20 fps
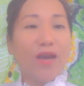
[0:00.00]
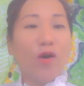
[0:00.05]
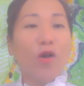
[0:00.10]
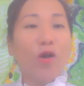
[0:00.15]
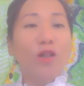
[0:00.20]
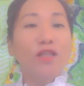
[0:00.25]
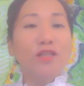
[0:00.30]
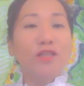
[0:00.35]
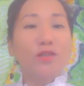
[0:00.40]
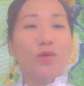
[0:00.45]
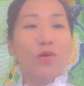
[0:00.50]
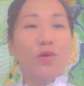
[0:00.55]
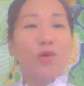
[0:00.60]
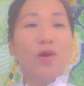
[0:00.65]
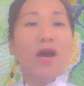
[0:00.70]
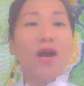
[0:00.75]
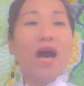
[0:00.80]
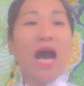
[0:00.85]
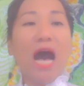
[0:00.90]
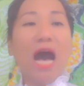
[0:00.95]

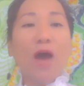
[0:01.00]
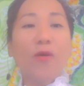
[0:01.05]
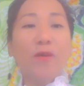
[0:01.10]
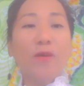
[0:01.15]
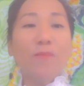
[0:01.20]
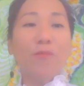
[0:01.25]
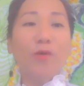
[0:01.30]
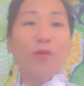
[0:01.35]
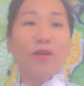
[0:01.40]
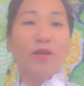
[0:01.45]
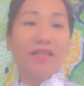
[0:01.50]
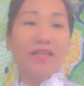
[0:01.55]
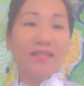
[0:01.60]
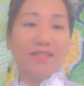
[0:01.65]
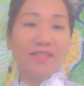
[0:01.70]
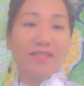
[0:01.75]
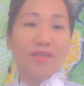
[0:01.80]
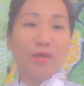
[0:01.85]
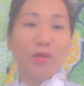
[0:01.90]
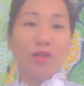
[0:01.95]
Also, how important
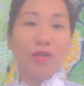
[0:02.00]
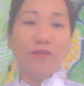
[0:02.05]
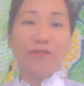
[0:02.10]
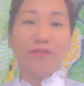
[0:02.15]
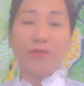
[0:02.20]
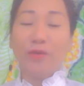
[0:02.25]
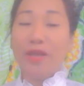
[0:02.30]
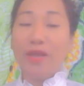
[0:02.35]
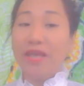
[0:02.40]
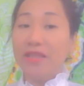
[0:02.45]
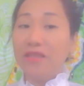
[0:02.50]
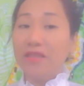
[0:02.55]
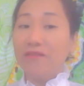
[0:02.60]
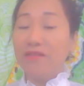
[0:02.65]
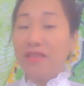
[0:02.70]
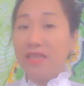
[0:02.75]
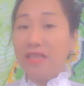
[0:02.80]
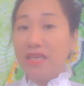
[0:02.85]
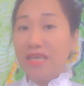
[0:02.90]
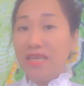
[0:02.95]
is the role of
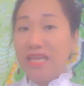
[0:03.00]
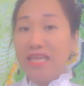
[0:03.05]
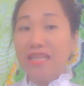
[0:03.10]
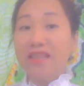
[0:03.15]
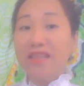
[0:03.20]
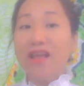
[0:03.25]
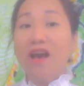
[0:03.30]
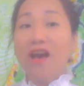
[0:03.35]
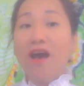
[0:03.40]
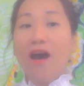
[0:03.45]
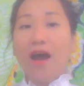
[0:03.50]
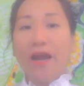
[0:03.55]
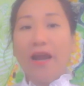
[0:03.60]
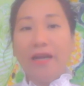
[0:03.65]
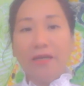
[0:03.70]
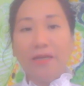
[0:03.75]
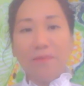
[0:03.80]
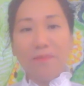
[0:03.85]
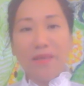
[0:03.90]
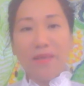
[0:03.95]
creativity in
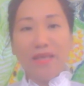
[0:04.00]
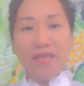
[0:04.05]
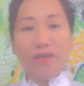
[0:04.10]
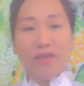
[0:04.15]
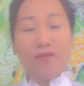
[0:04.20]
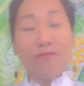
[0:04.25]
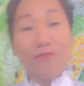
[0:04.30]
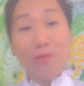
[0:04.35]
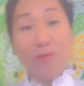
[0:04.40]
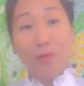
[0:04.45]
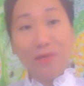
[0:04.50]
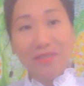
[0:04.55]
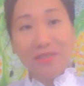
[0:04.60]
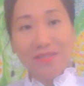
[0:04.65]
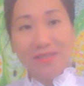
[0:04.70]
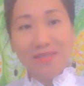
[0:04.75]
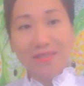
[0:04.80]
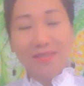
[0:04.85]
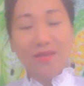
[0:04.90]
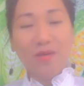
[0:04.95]
art making? Of
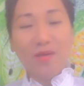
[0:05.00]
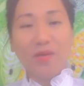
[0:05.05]
course.